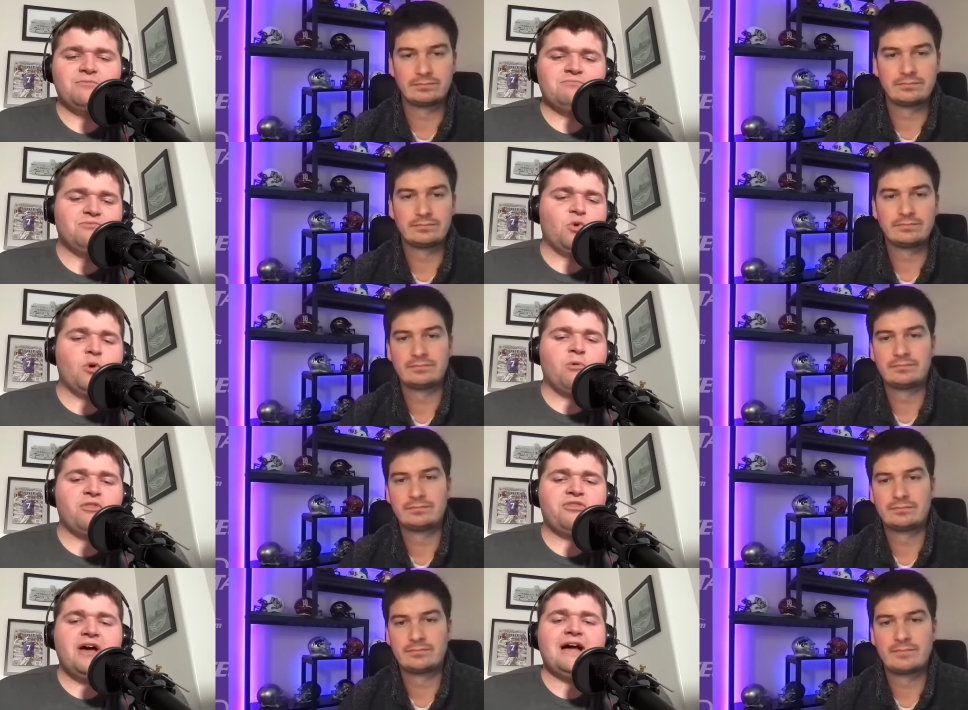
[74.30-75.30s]
Speaker 1: normal
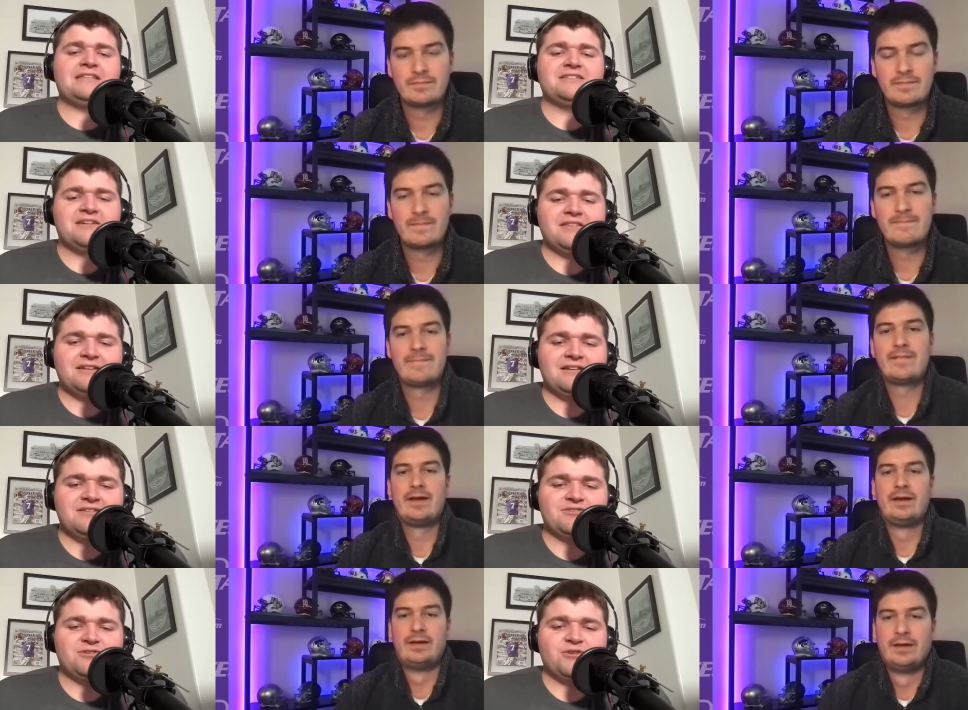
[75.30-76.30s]
thoughts on the
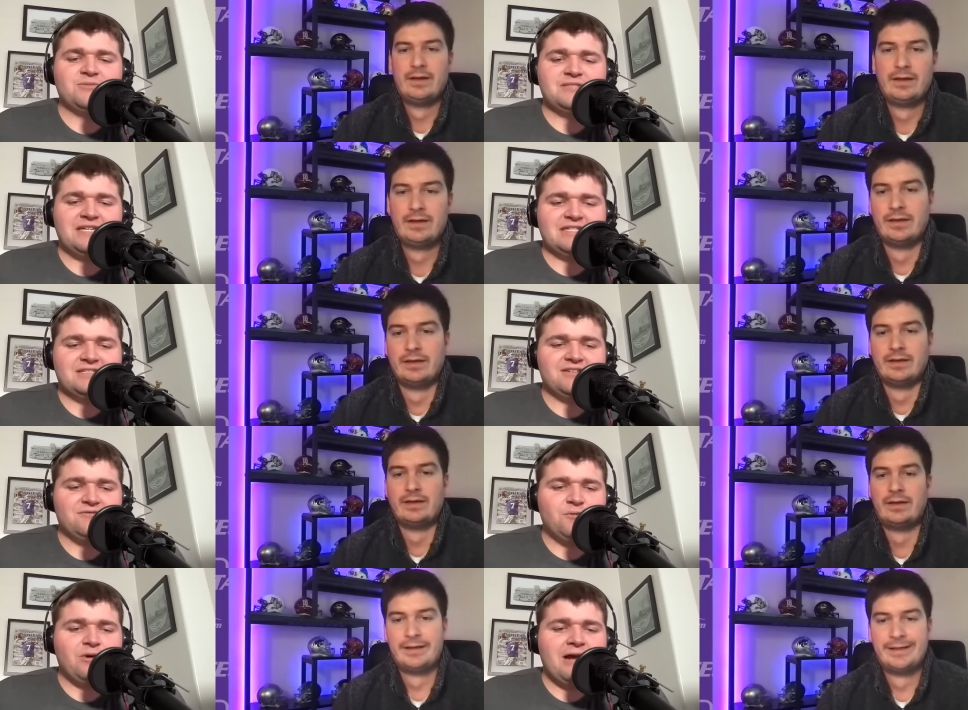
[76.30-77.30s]
circumstances of
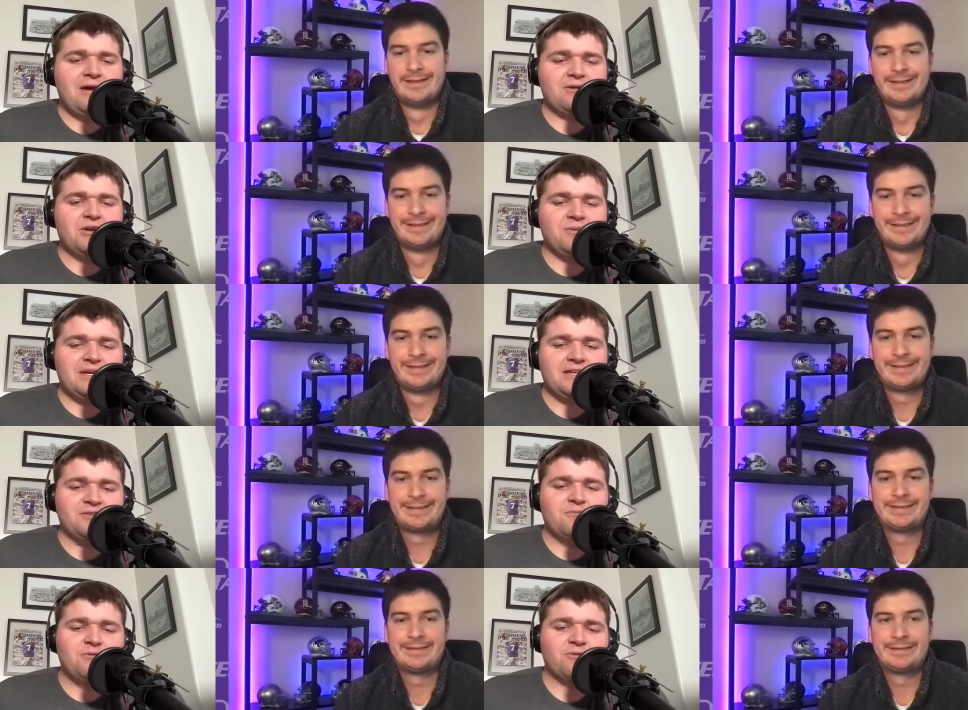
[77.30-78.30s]
Will Howard going into the
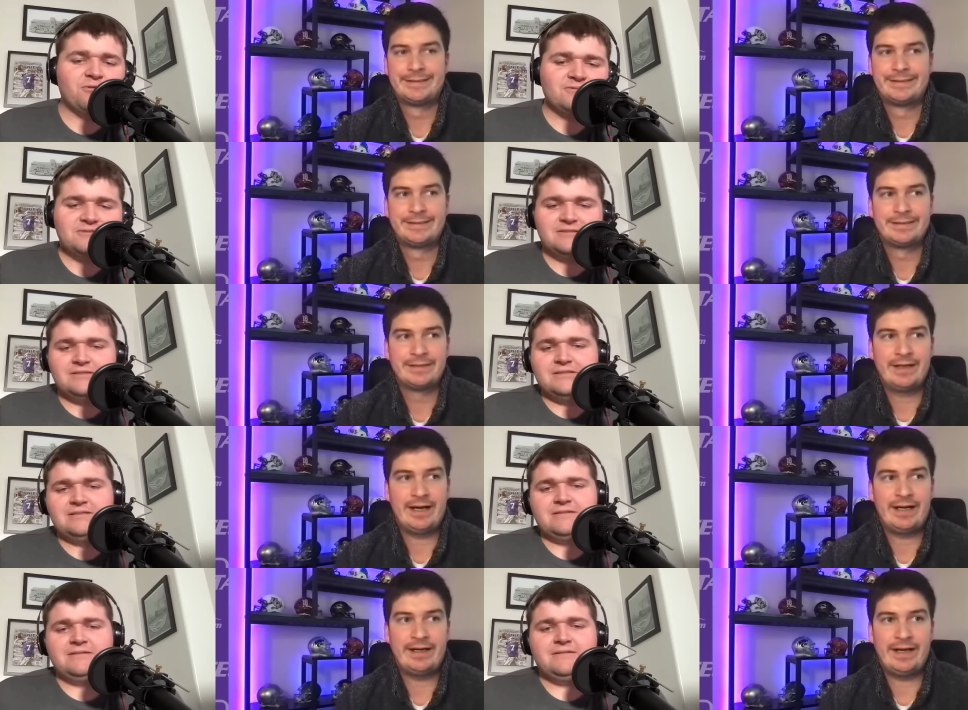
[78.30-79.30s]
portal.
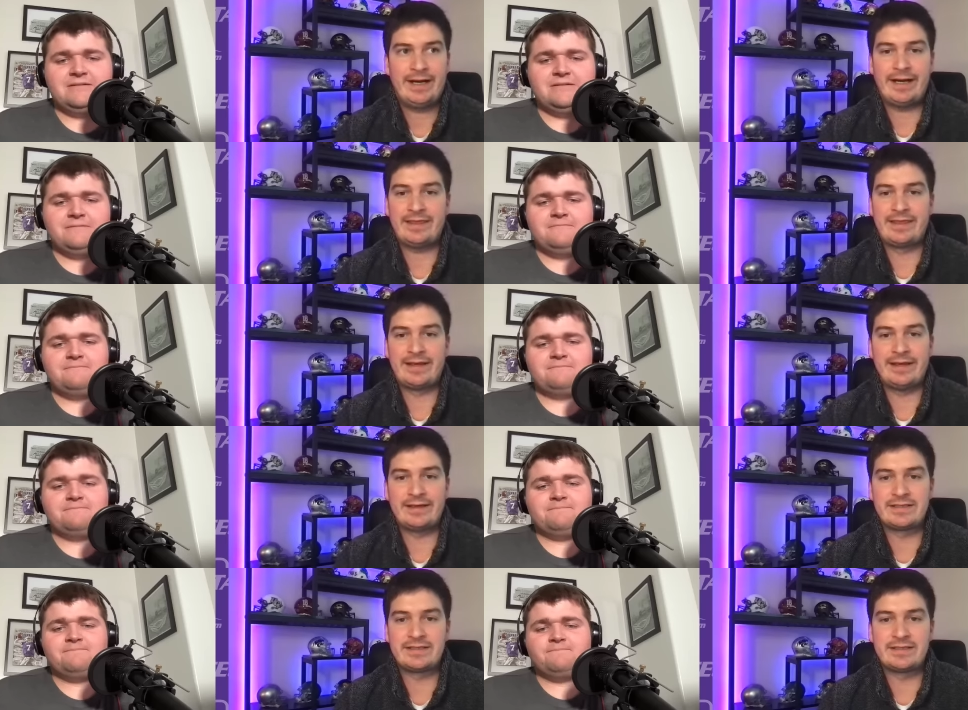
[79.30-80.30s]
Speaker 2: I think
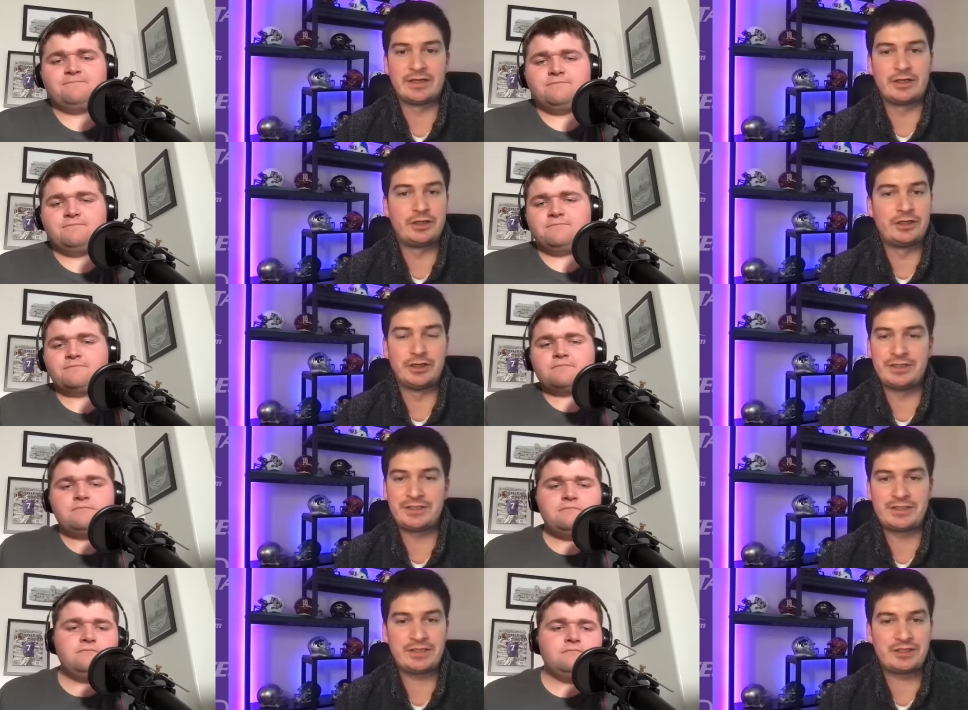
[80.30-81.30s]
this is a good
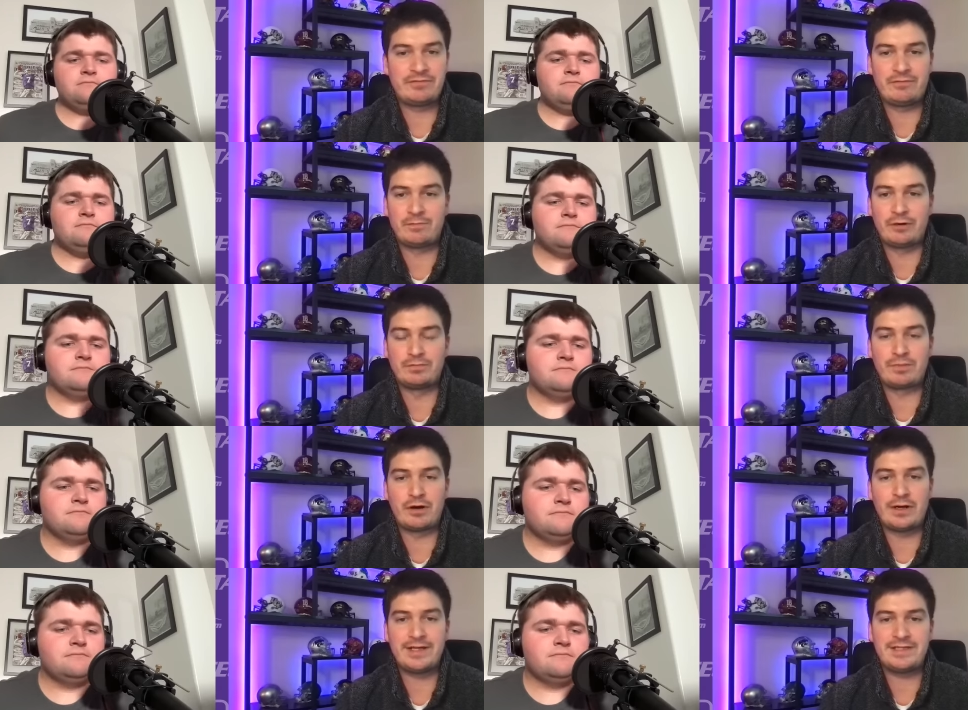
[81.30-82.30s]
decision for both
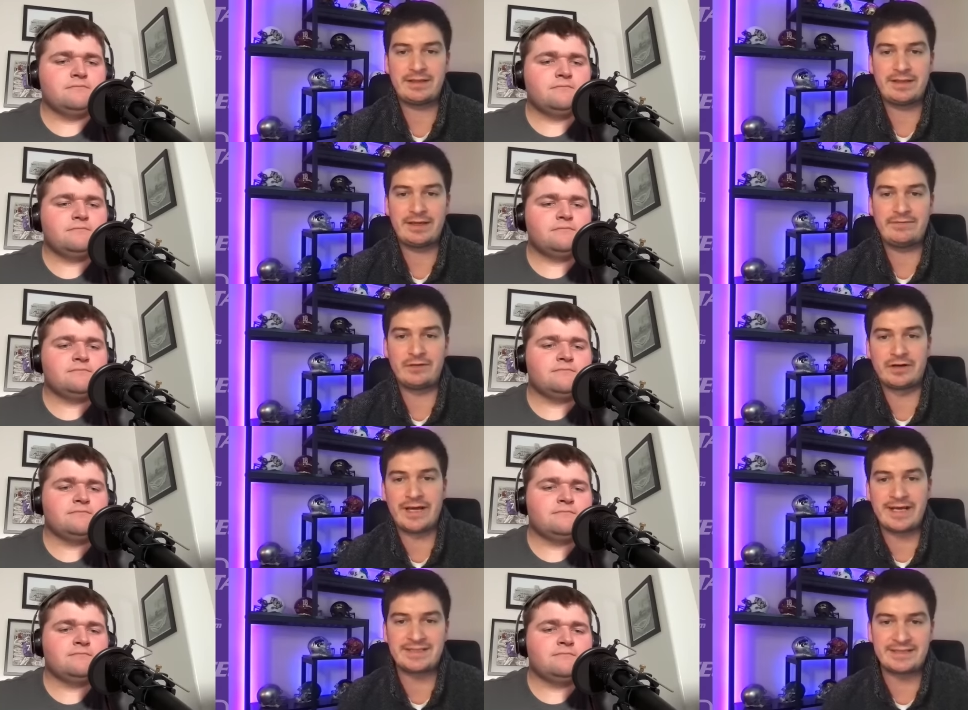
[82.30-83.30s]
parties. I think if you're
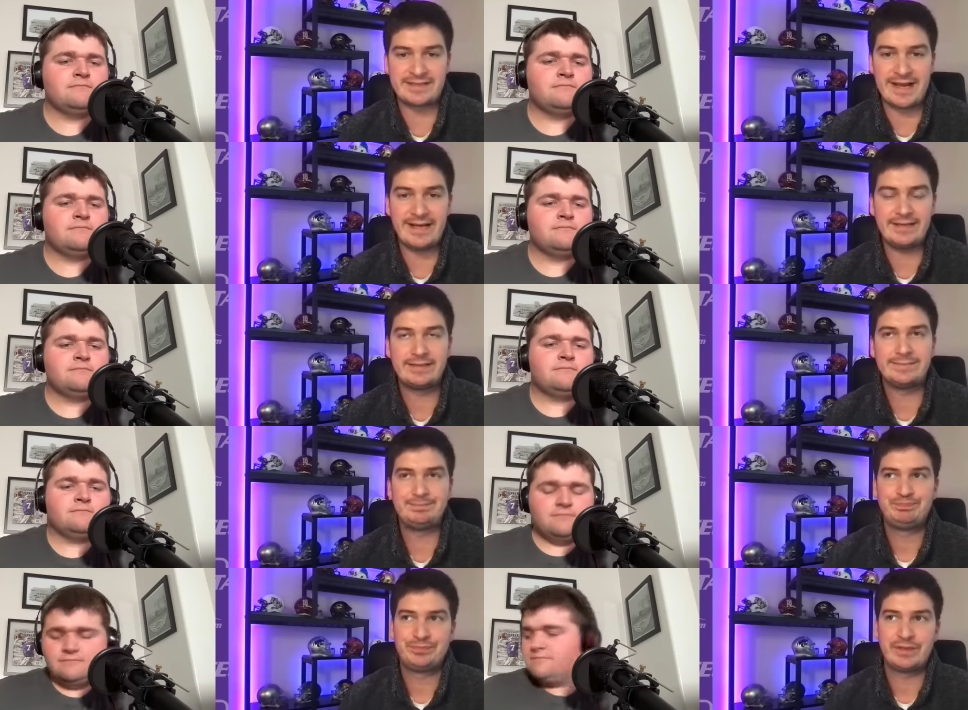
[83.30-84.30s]
Kansas State,
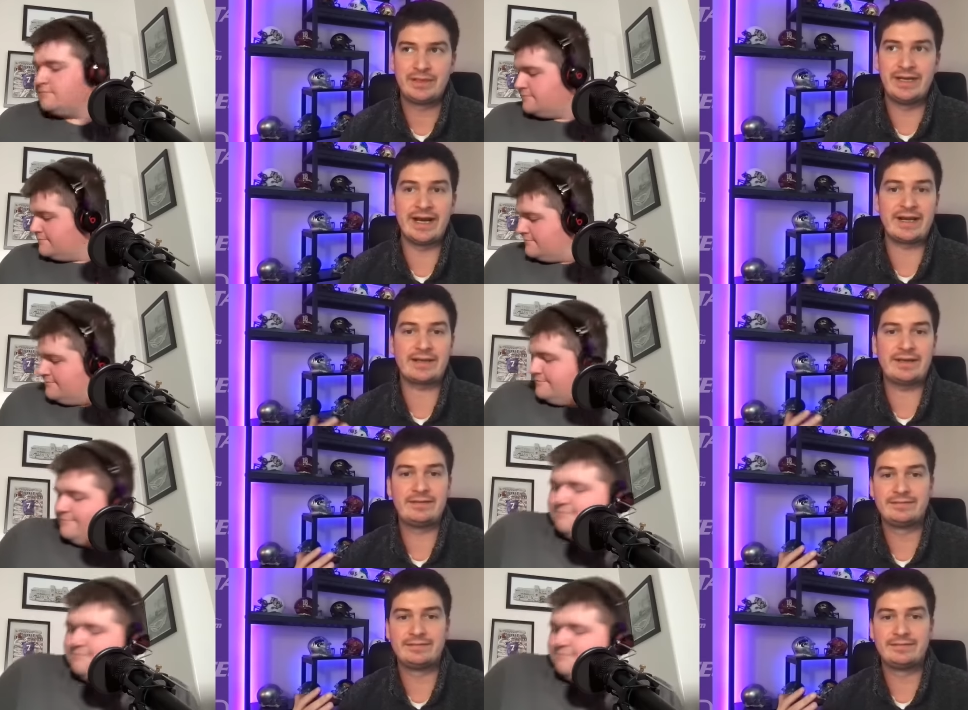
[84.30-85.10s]
you got to